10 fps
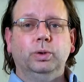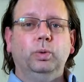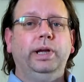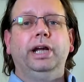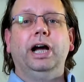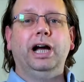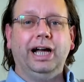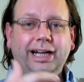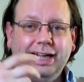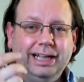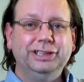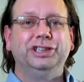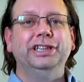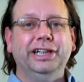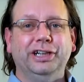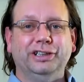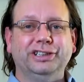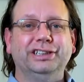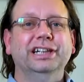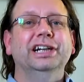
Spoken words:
We got engineers,